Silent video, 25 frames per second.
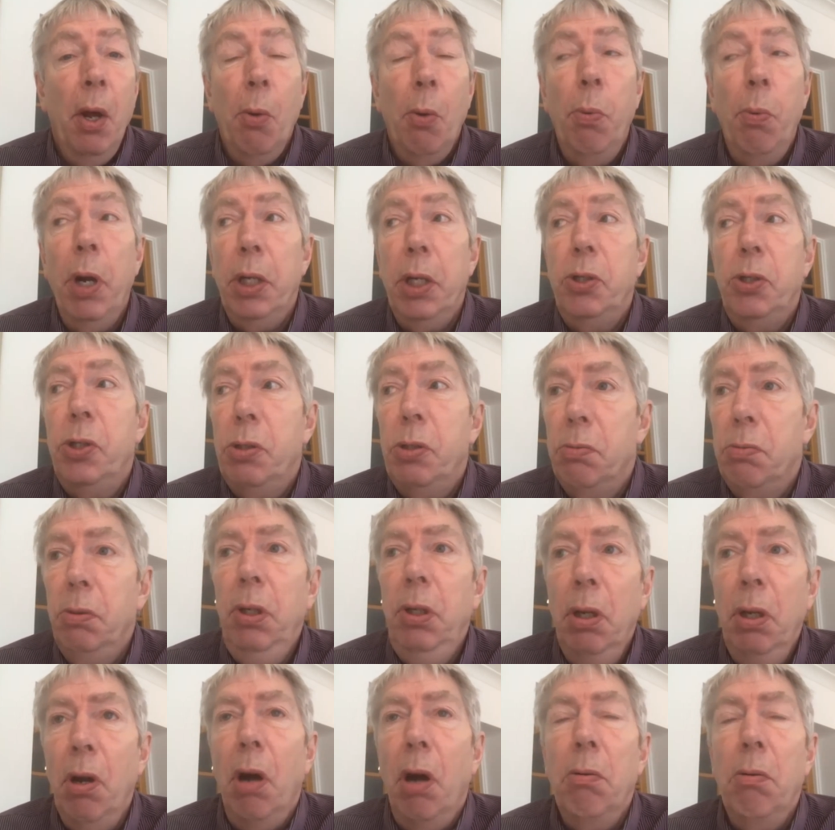which,
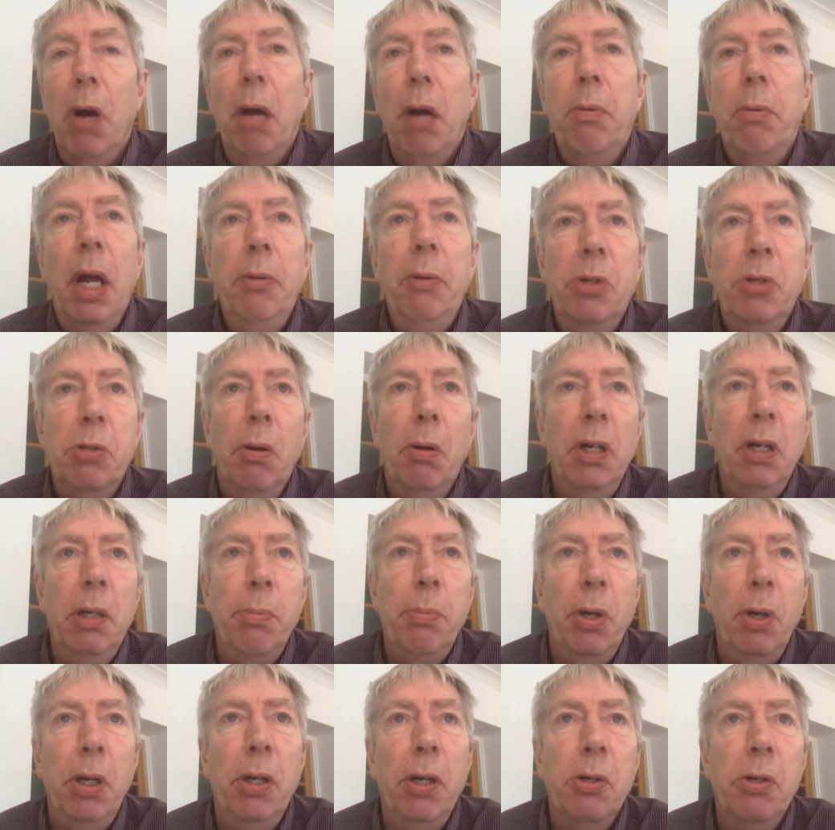you know, I mean, to
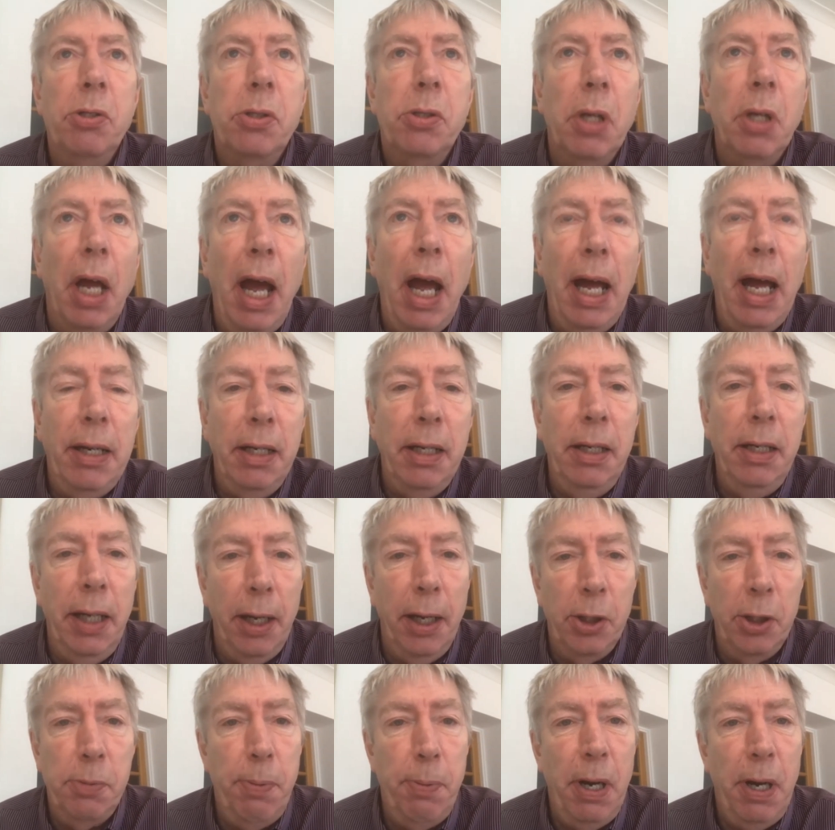anybody who's had any
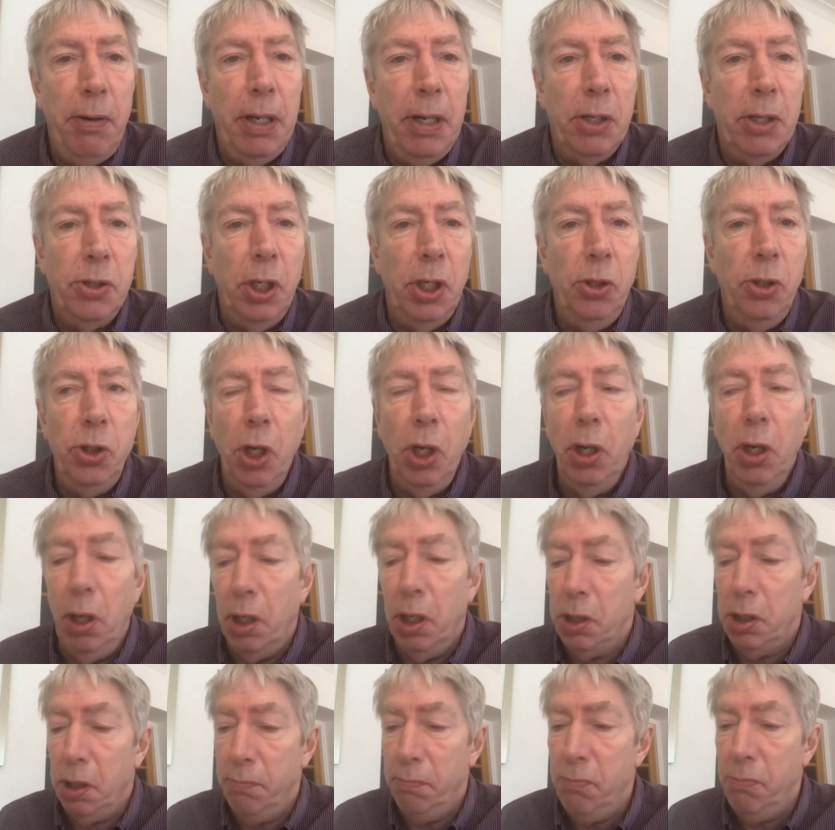experience in
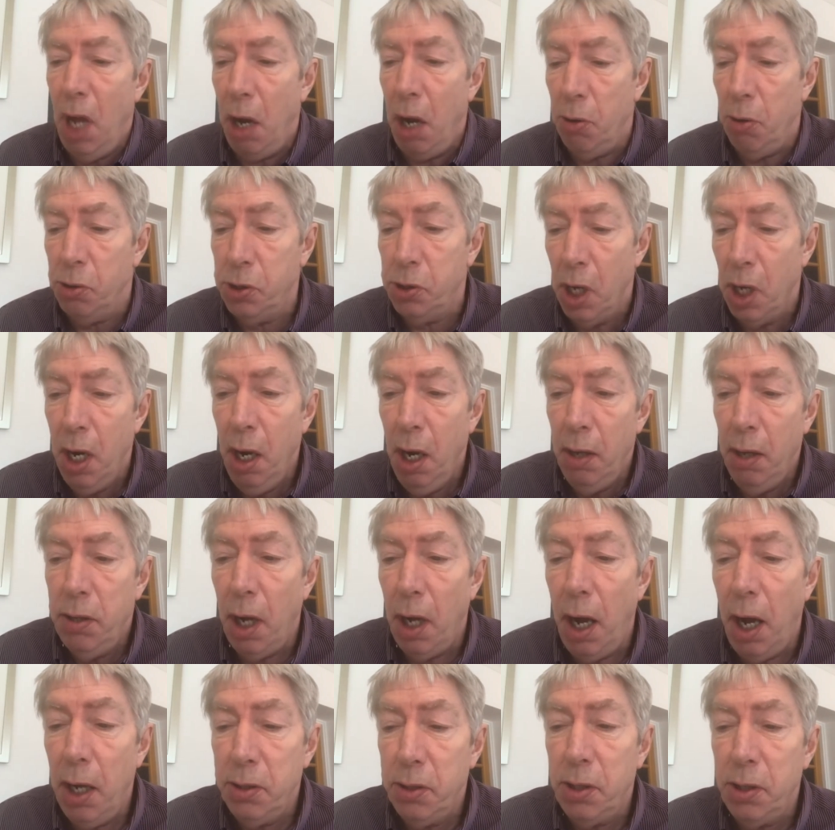journalism knows
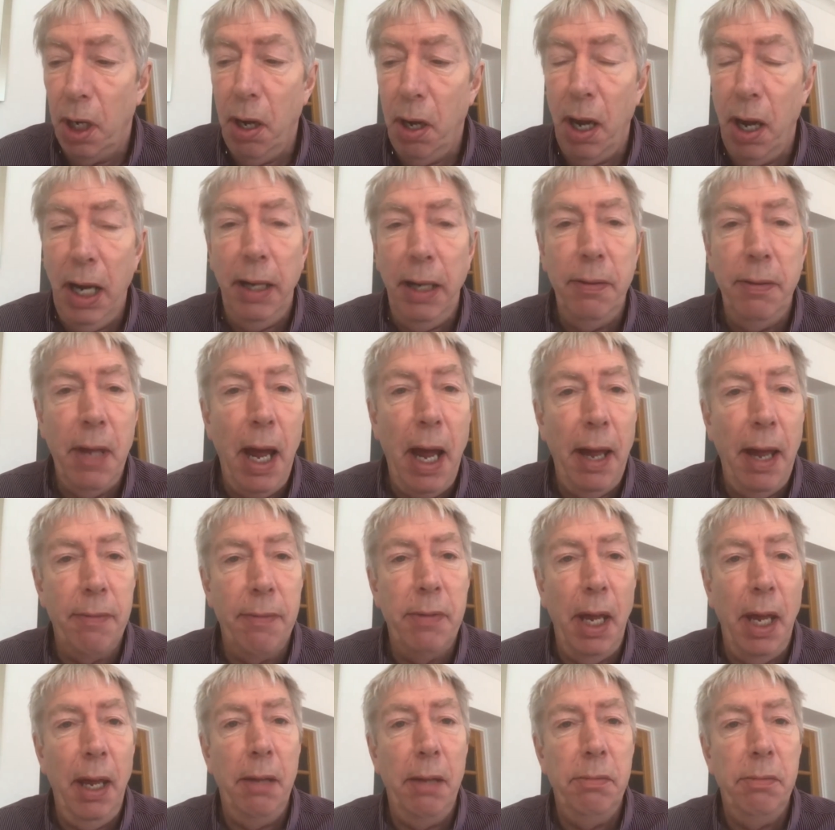that underlying that,
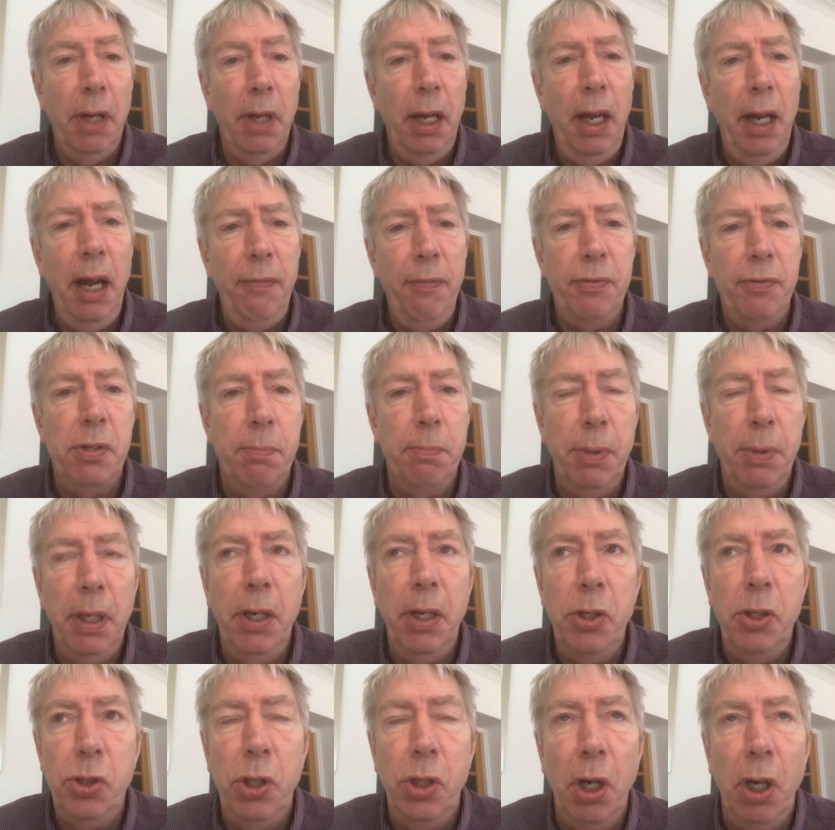there have to
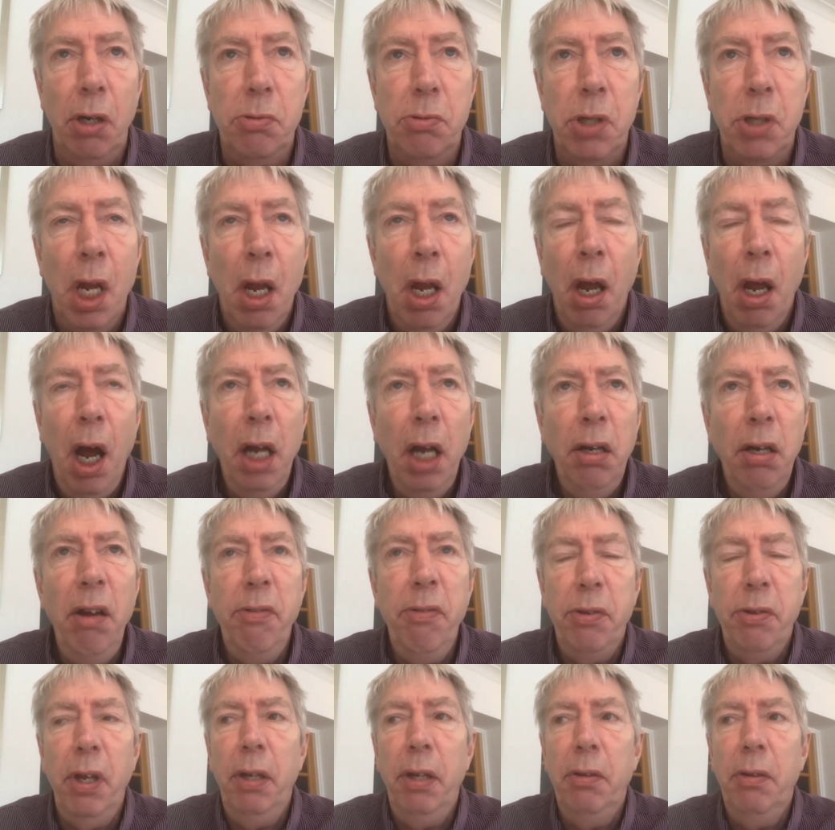be issues. I
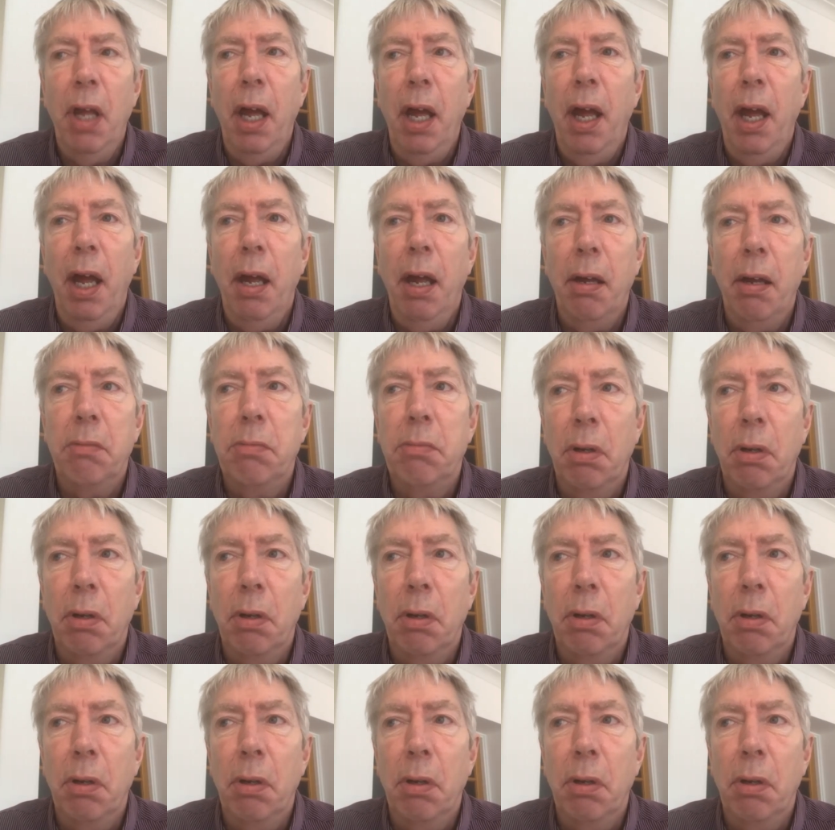don't think they're